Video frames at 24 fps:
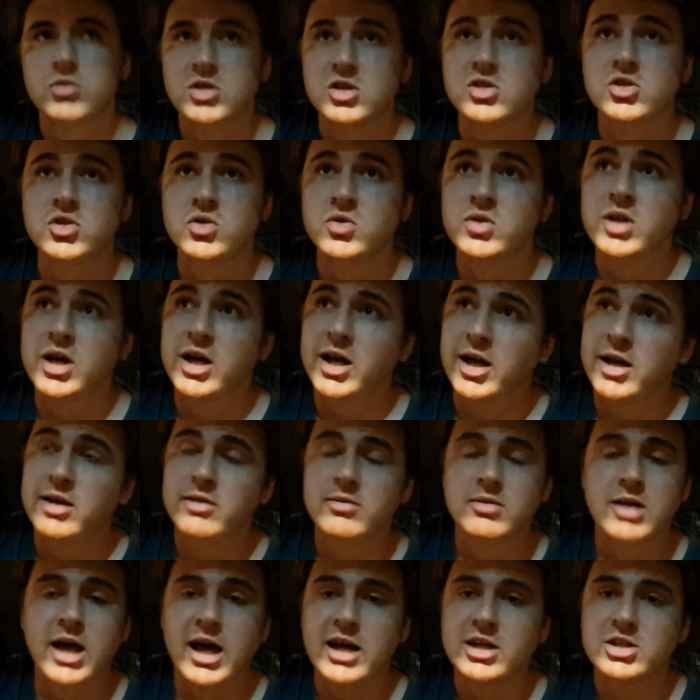to do that,
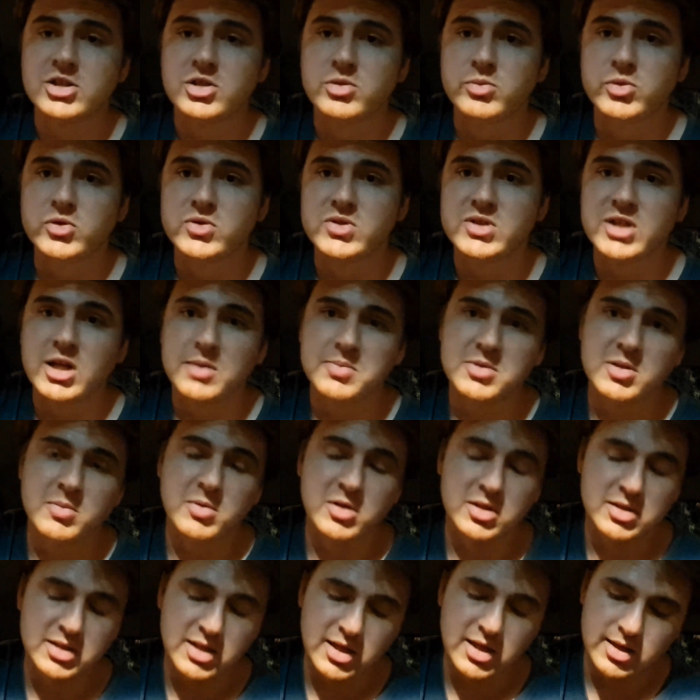actionable steps I'm
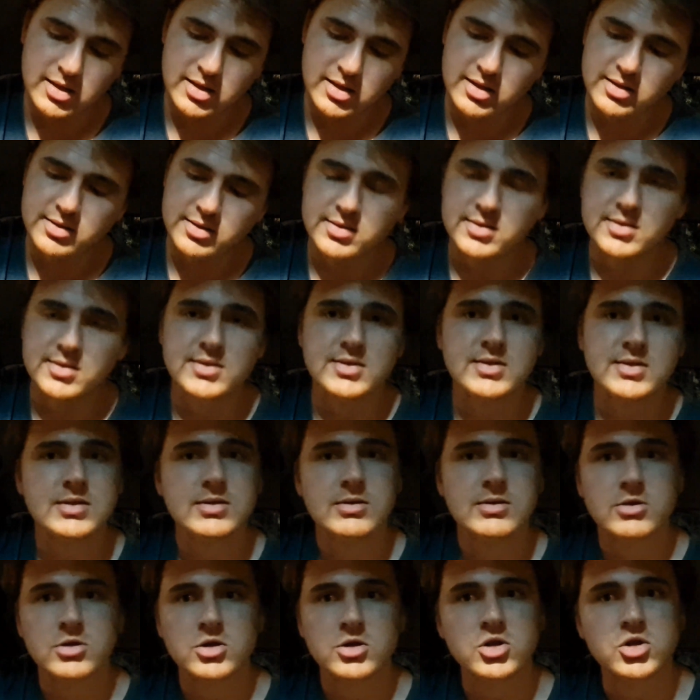going to take is
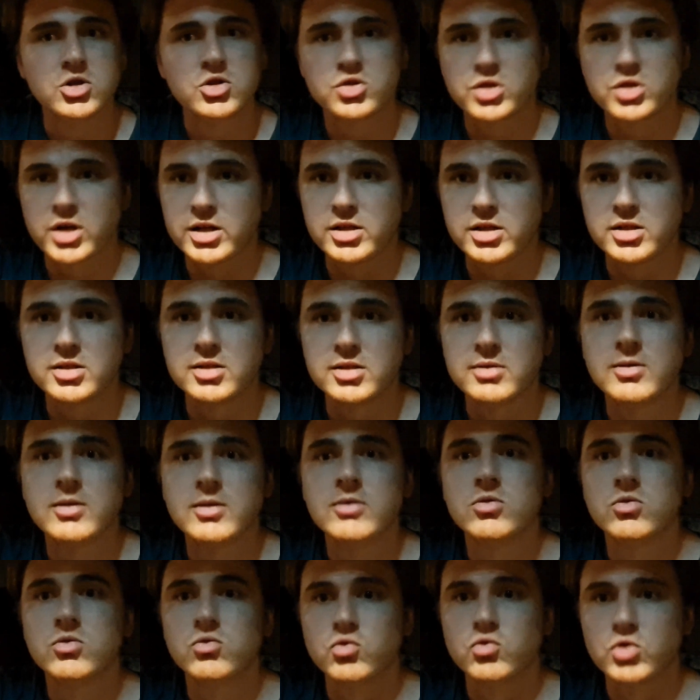try to
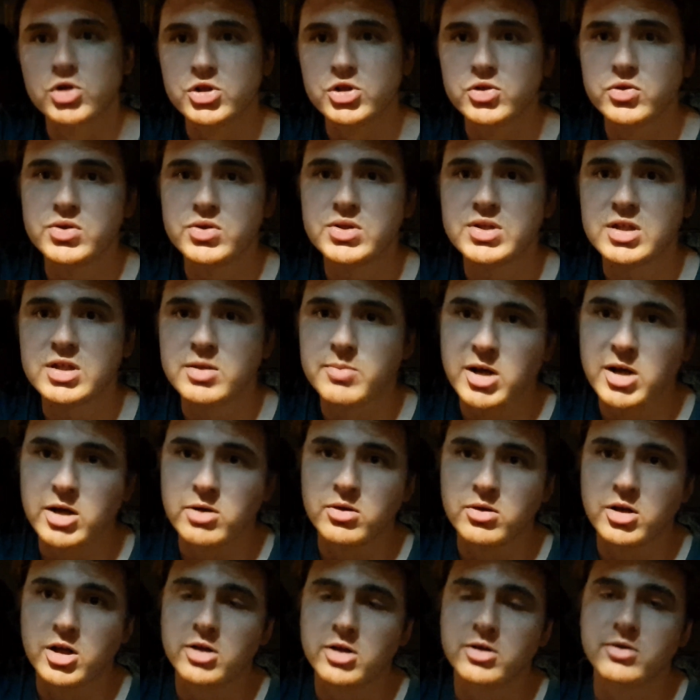reduce the
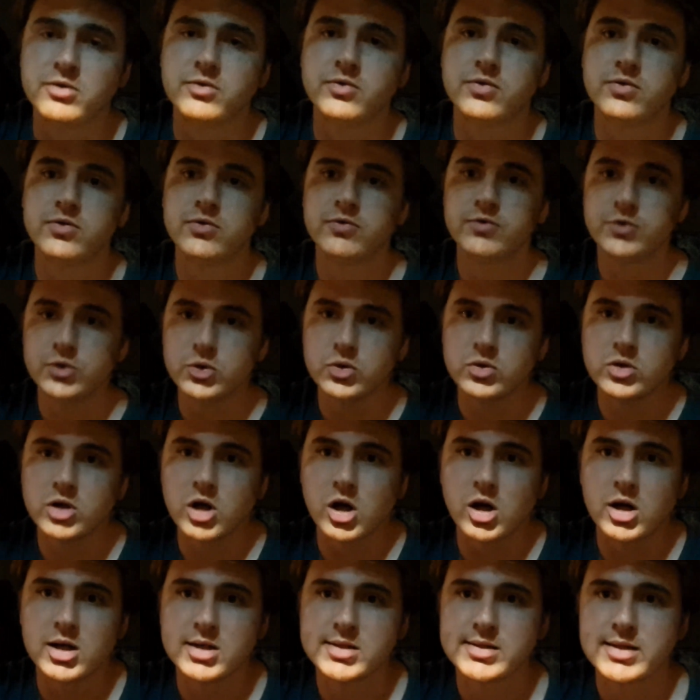amount of food
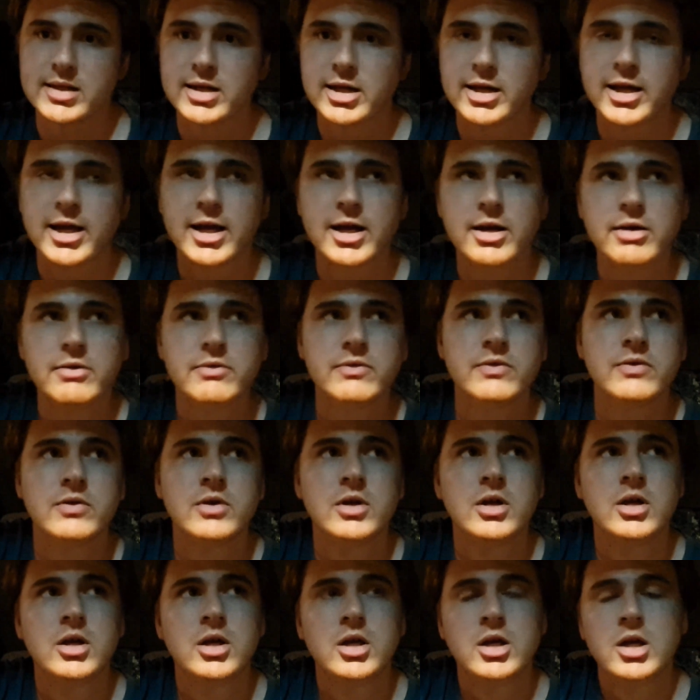costs that I have
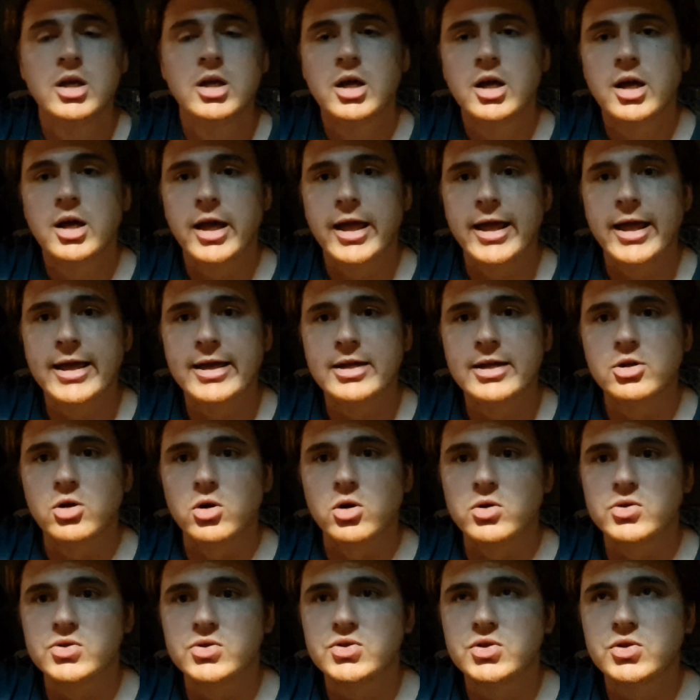and
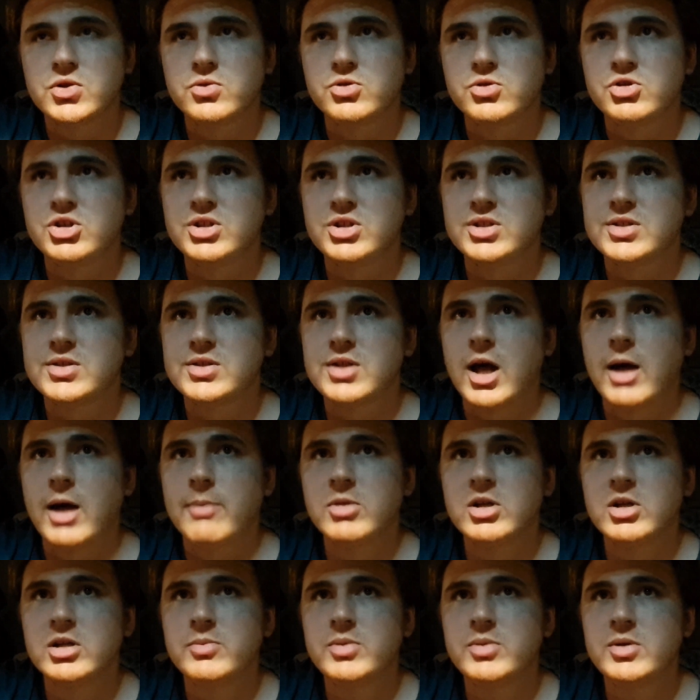also just
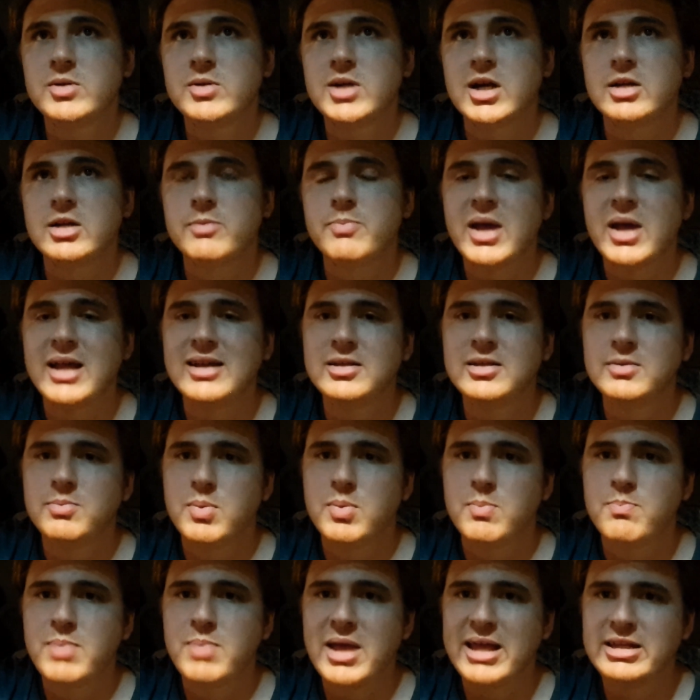I'm going to be kind of penny
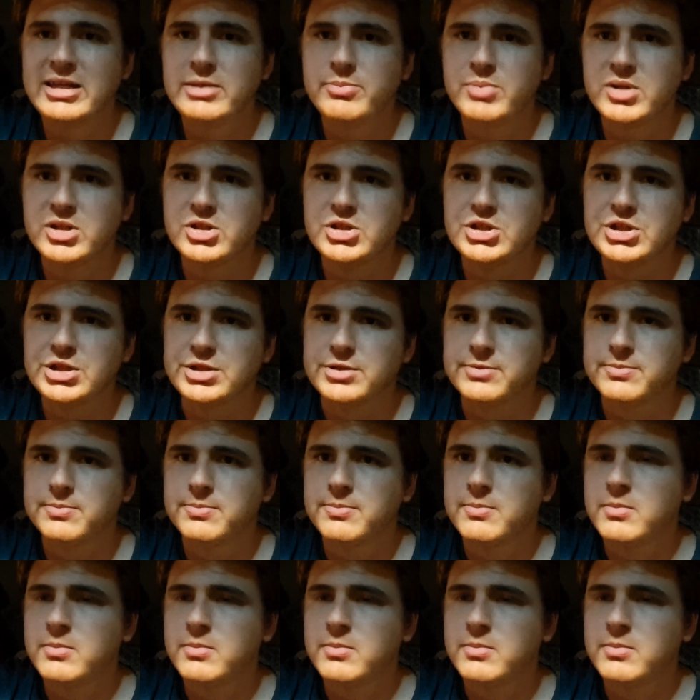penny pinching.